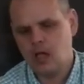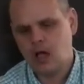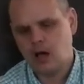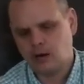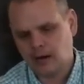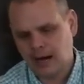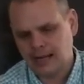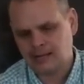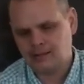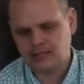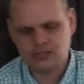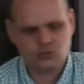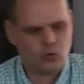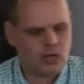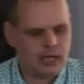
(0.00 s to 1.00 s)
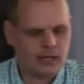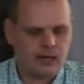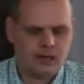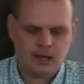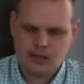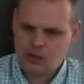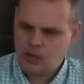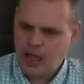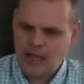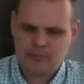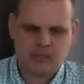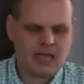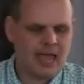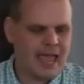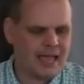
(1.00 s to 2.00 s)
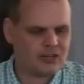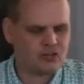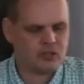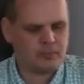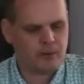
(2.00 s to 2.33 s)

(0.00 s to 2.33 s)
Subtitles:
All right, this one I'm going to actually